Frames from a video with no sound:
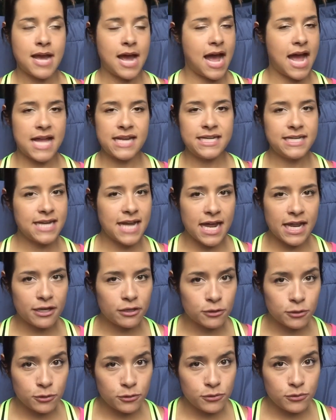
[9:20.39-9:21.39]
I did not
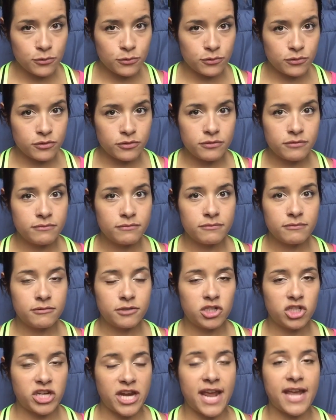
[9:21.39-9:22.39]
include
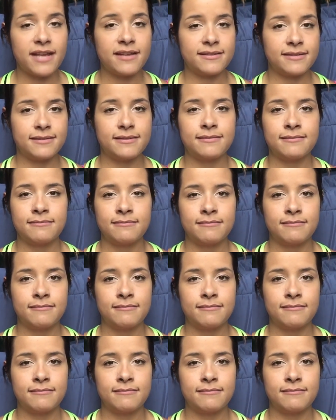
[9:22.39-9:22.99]
shakes.